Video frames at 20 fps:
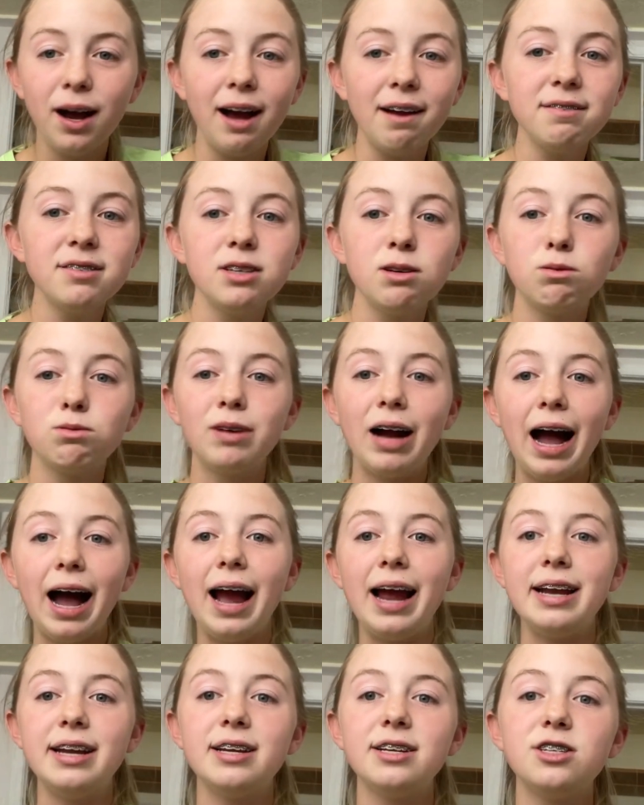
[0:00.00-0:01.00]
to
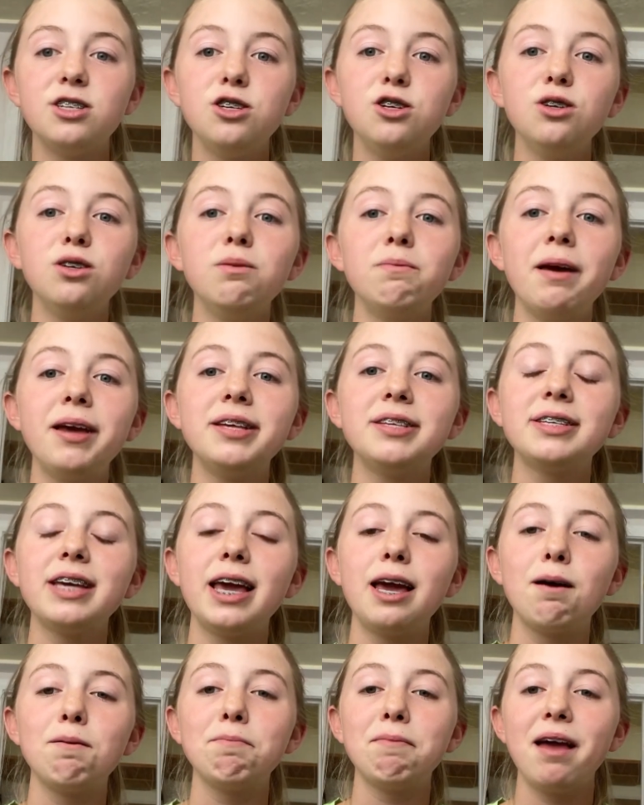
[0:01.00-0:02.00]
ride to the base
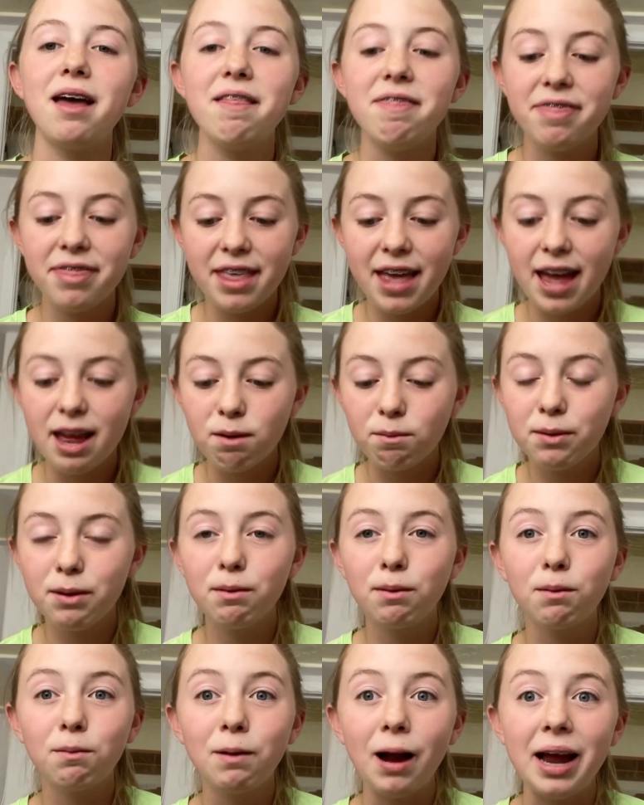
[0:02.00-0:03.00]
camp, and then we
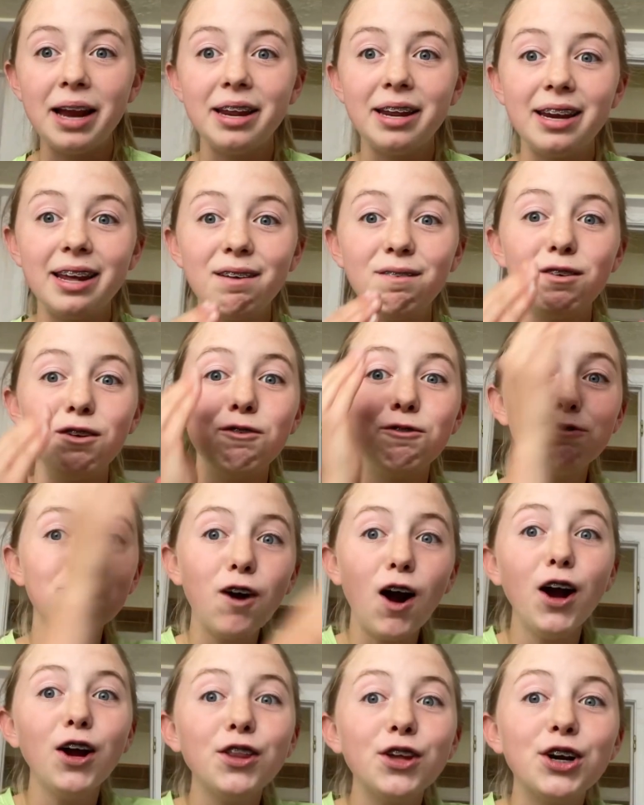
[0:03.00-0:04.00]
were riding even
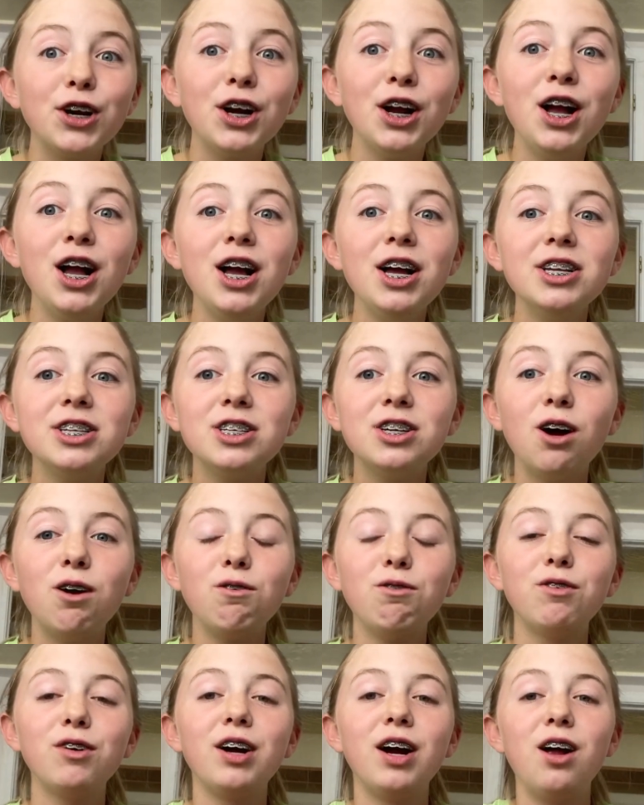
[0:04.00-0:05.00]
farther to go
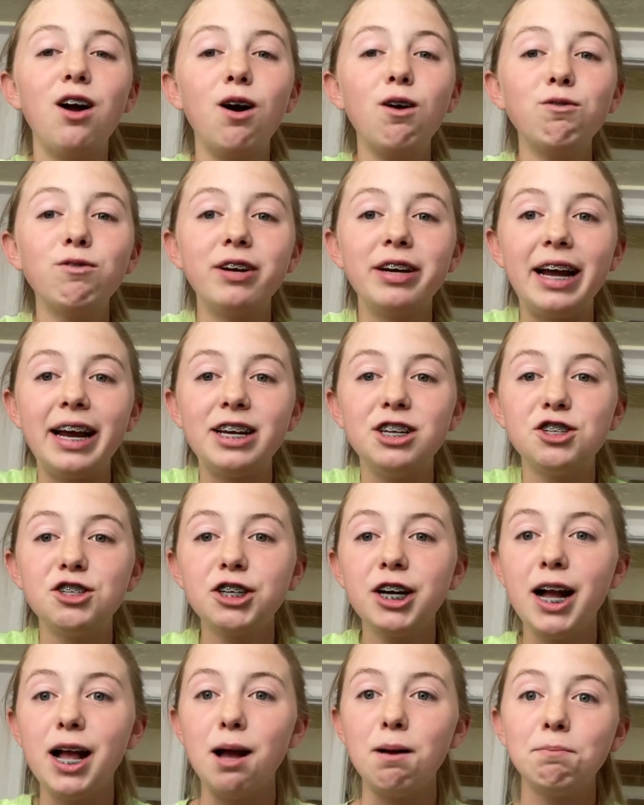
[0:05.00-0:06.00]
for an overnight
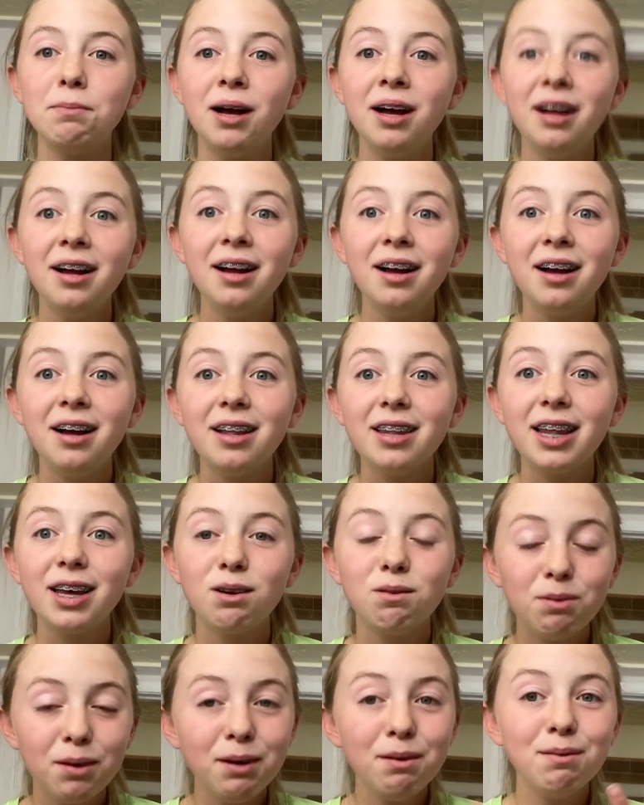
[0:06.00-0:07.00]
trip.
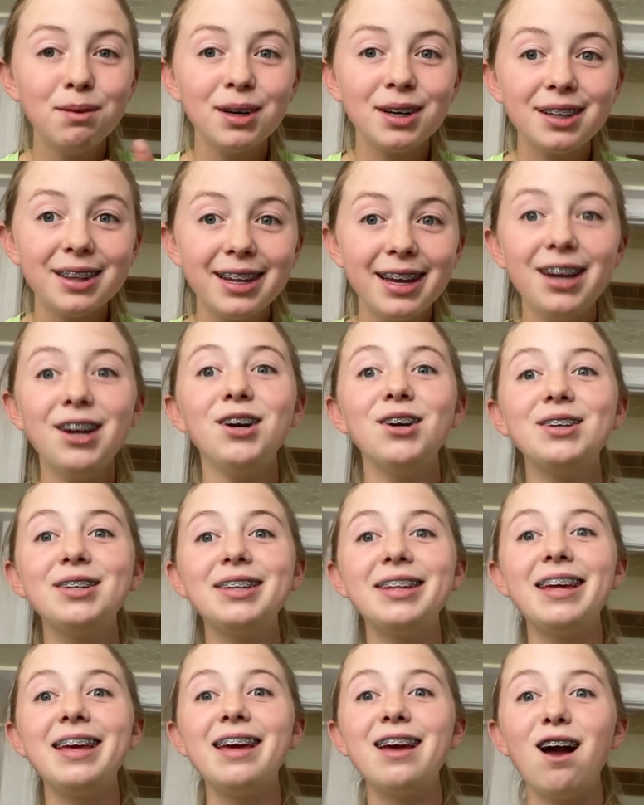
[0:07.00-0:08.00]
Like, we were
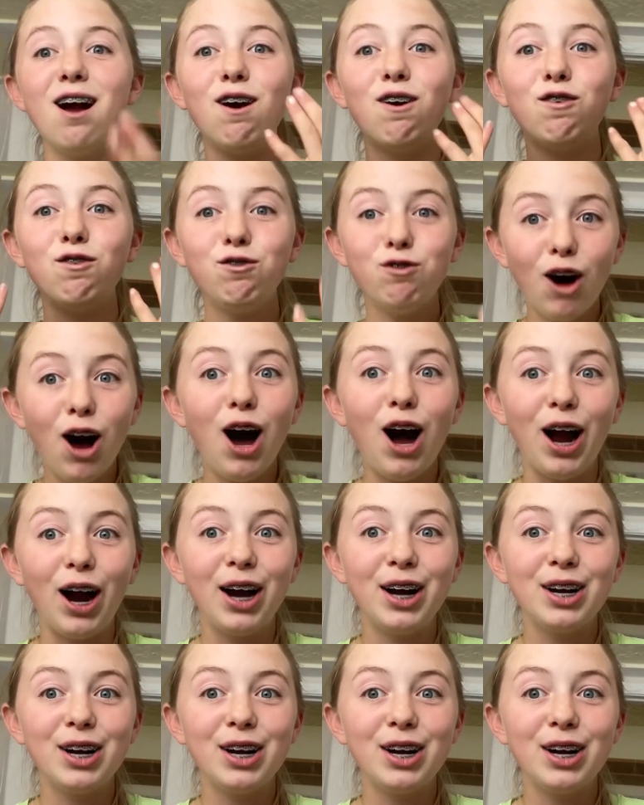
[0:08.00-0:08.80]
literally far.